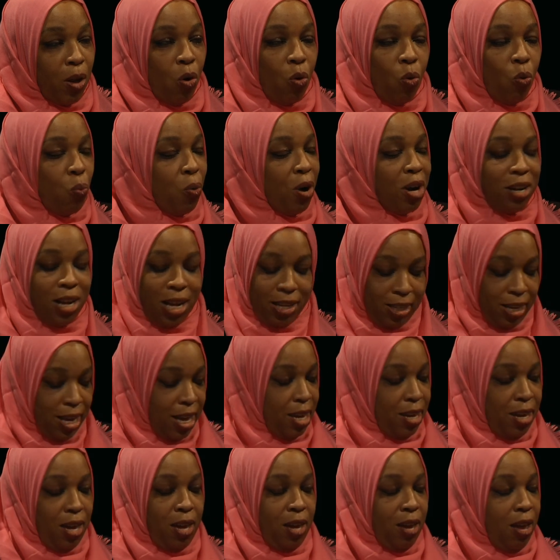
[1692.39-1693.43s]
we're not
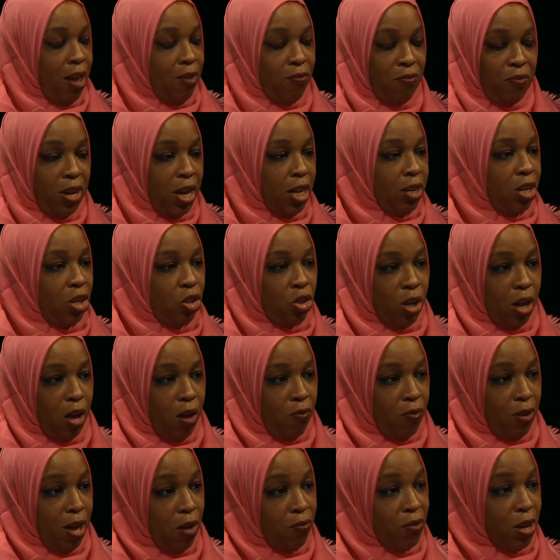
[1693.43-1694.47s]
taking advantage
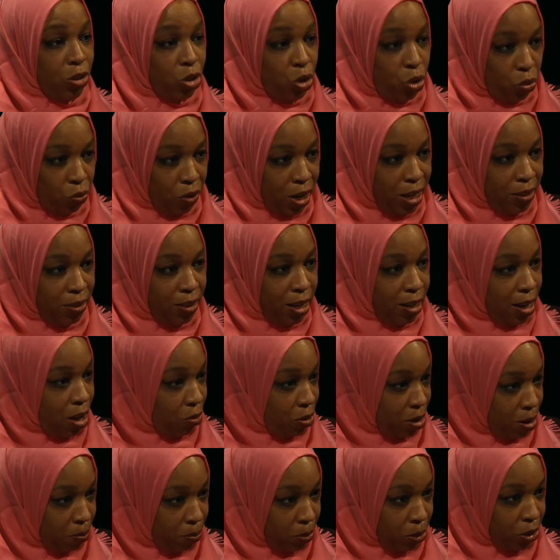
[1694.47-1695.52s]
of, of our strength and our
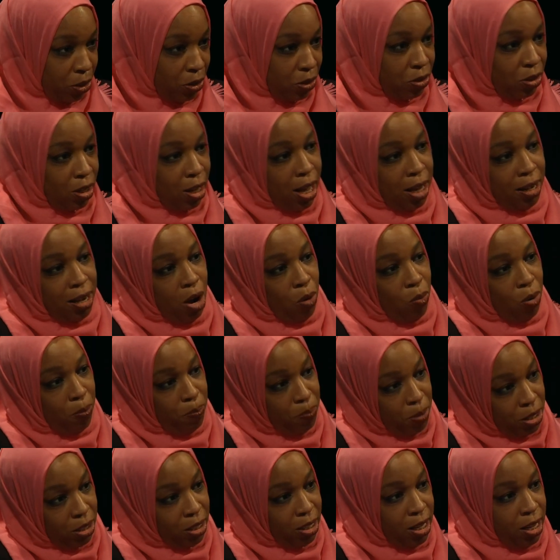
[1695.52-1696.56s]
numbers and our
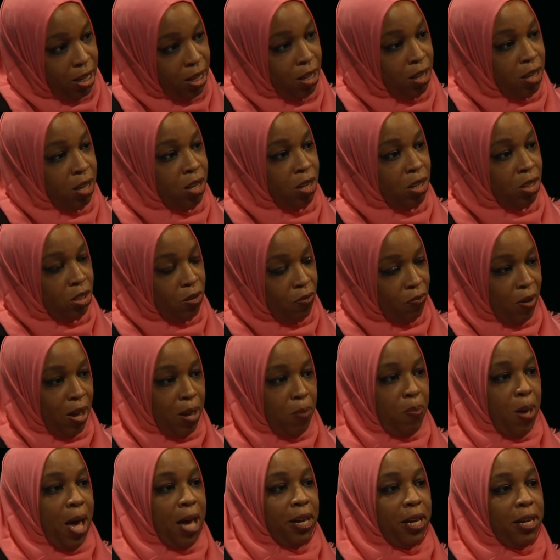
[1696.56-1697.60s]
ability to
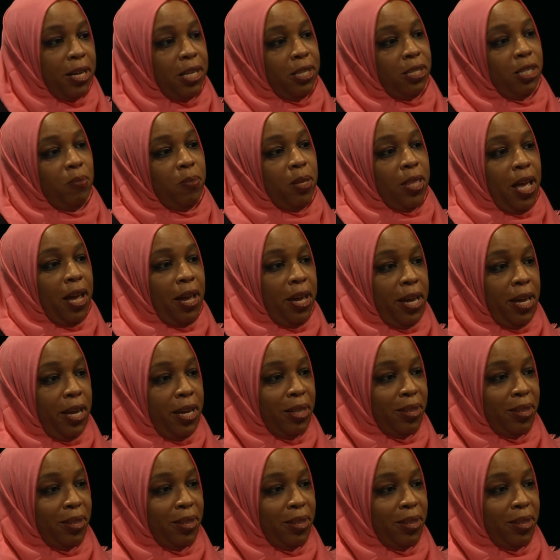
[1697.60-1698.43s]
fight back against some of that hate.